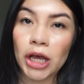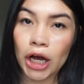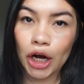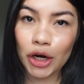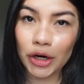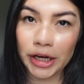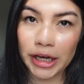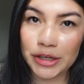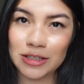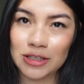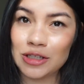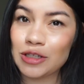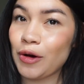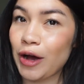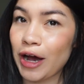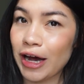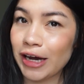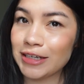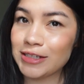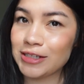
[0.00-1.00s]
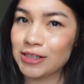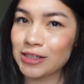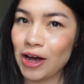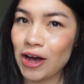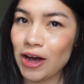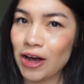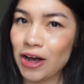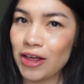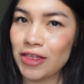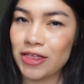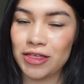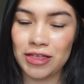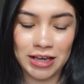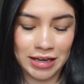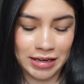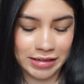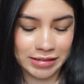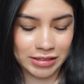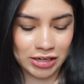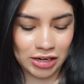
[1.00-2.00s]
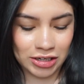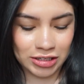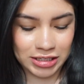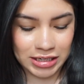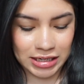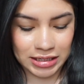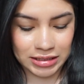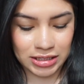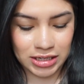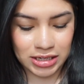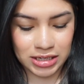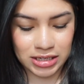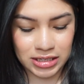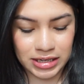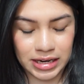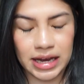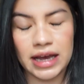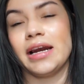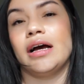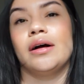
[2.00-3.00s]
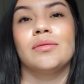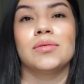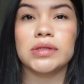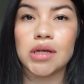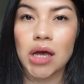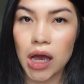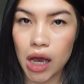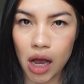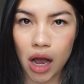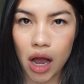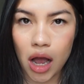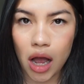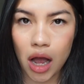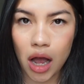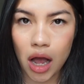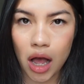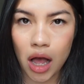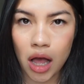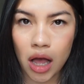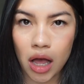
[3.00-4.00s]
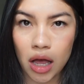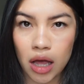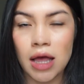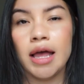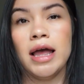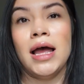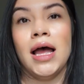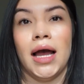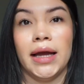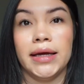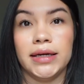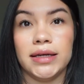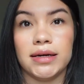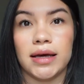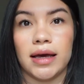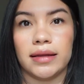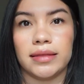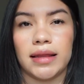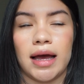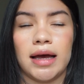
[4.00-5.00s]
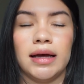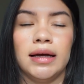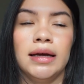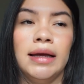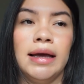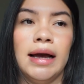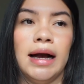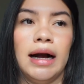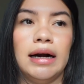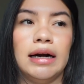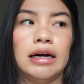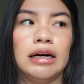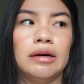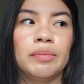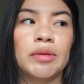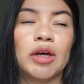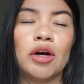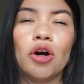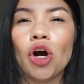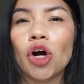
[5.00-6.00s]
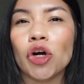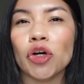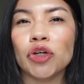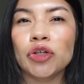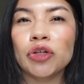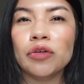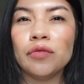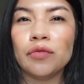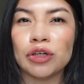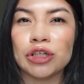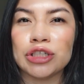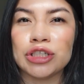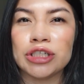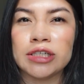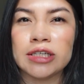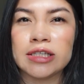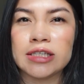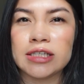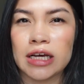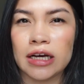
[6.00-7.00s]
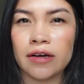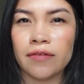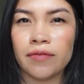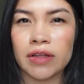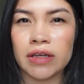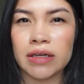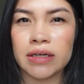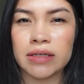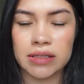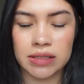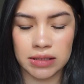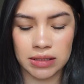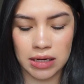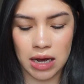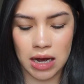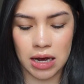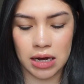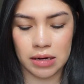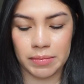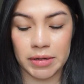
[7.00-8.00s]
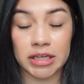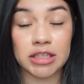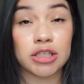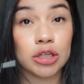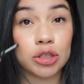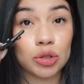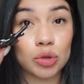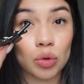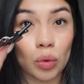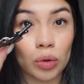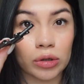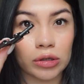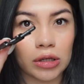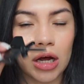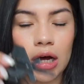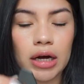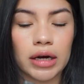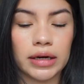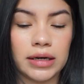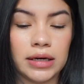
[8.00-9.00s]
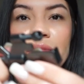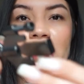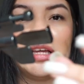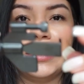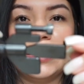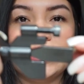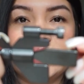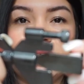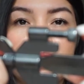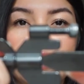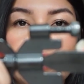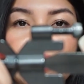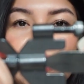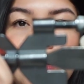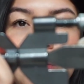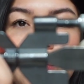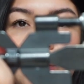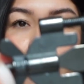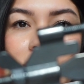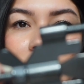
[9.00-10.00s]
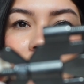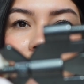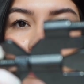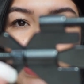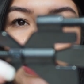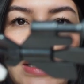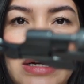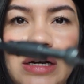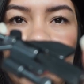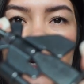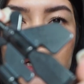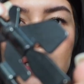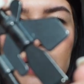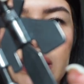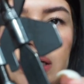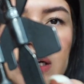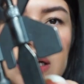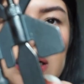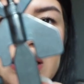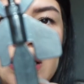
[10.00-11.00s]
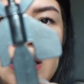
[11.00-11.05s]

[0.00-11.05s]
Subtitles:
Okay, so I saw this on TikTok and I was like, I need to get that. There are 2 versions of this. It's a door lock. This is the one that I got.